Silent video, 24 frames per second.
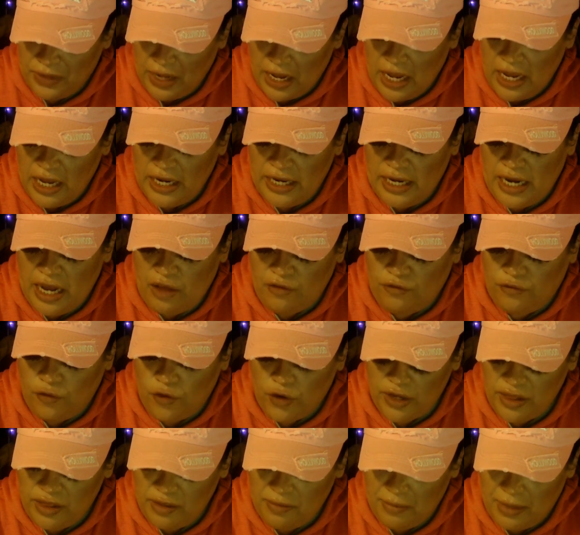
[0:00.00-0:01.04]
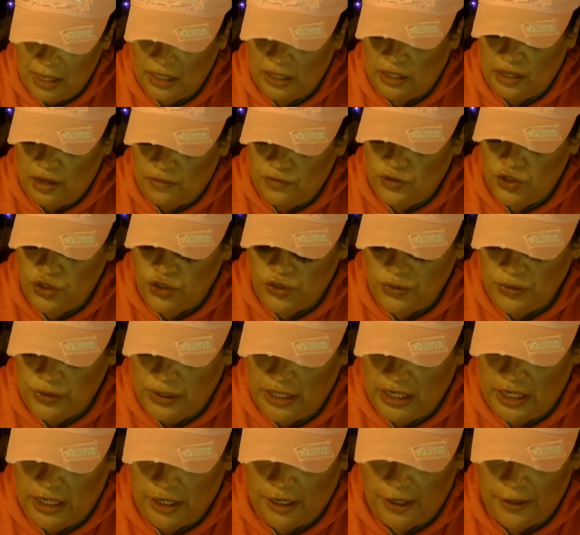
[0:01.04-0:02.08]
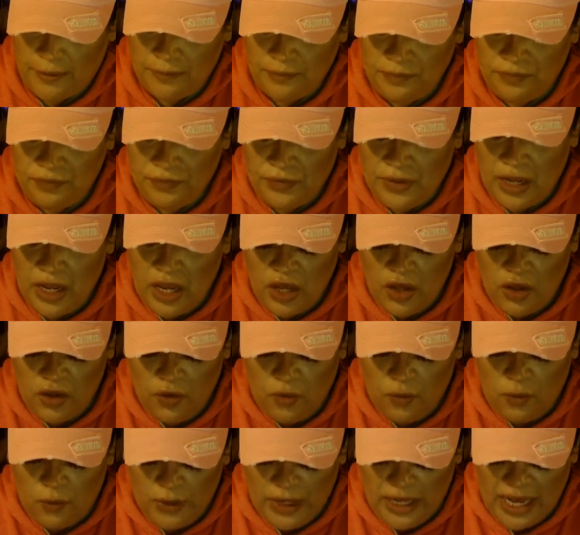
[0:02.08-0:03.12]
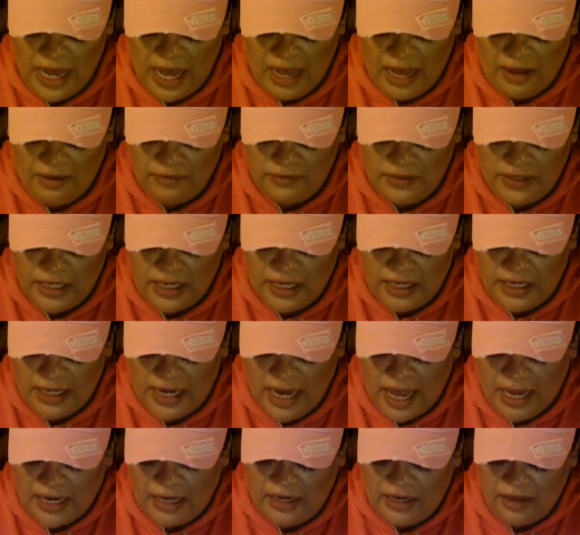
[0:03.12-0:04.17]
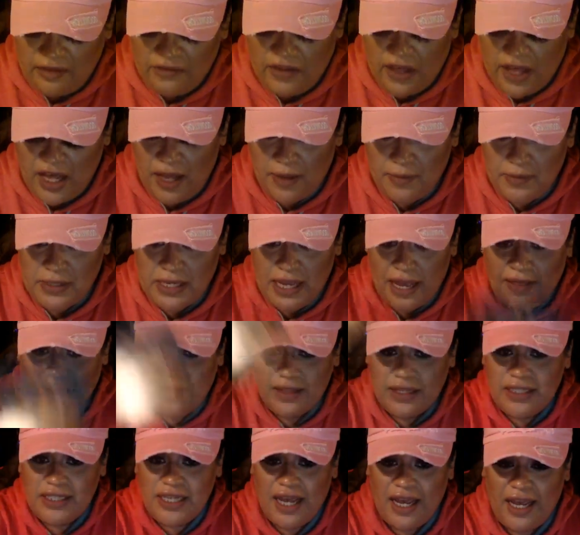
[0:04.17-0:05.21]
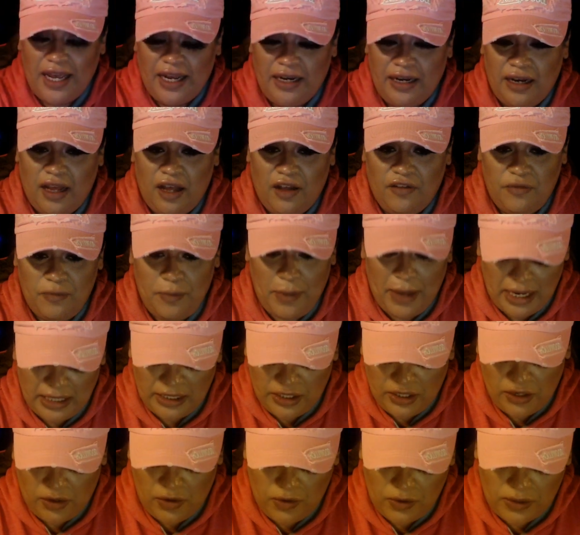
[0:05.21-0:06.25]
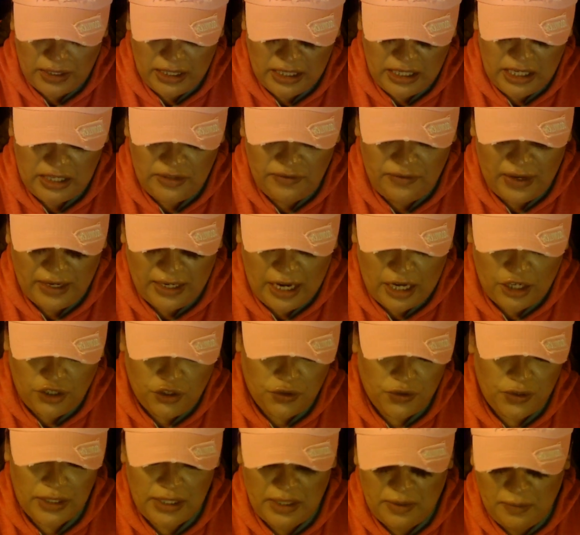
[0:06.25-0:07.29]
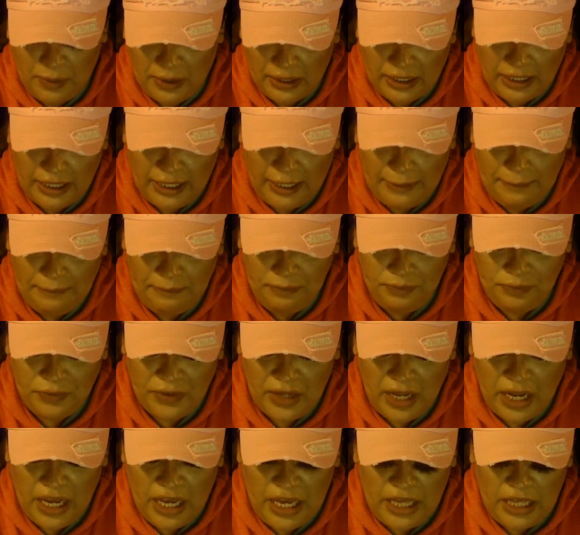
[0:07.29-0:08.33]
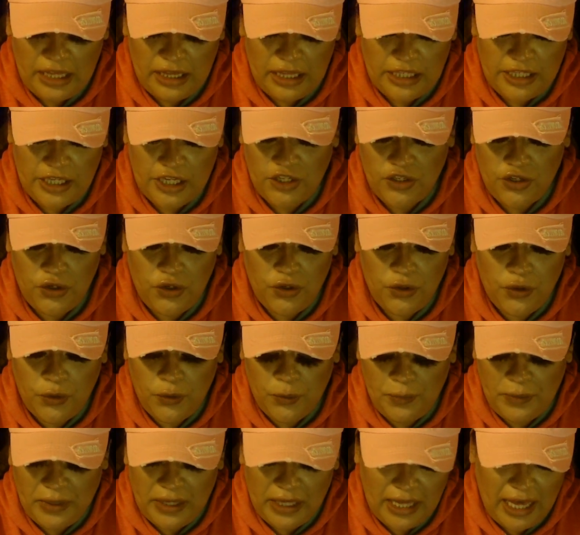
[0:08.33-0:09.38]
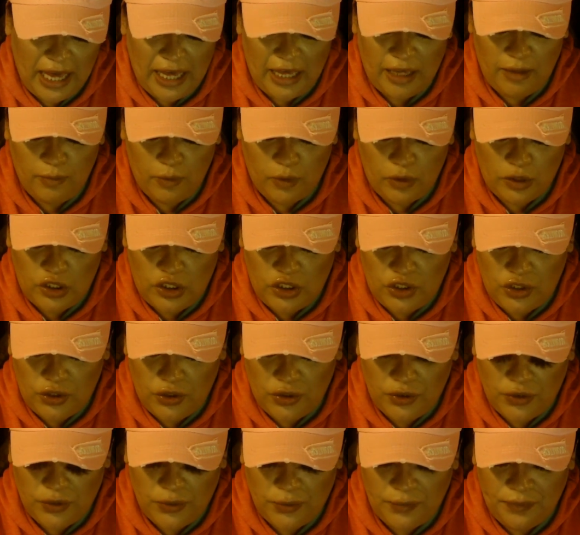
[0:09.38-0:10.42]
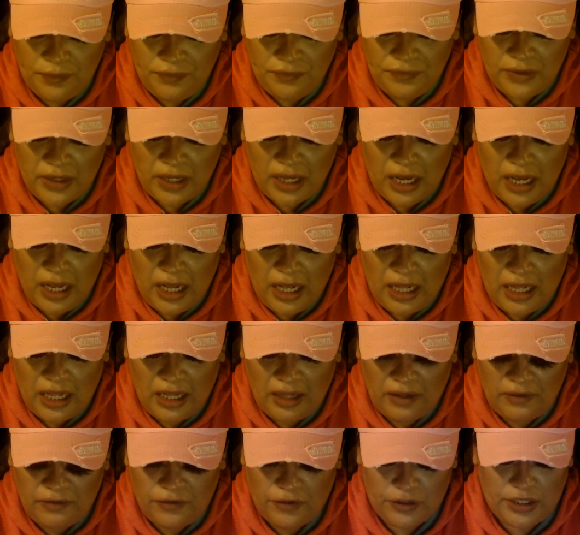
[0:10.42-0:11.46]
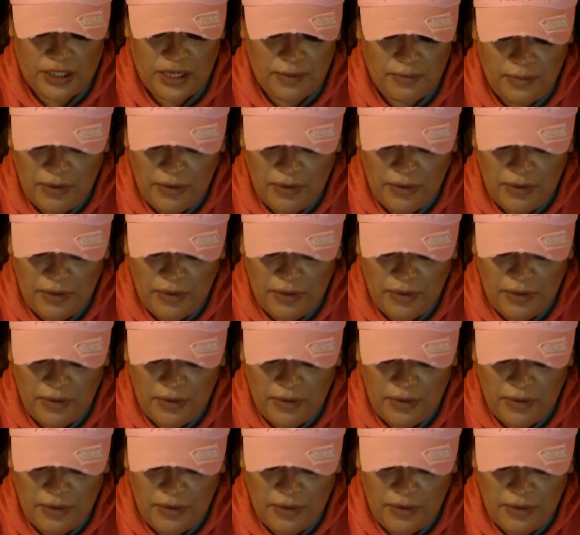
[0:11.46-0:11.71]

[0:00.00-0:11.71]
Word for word: Now for the month of June here, we have the Knight of Cups and the Ten of Pentacles. This is financial stability. This is you being able to, uh, for some of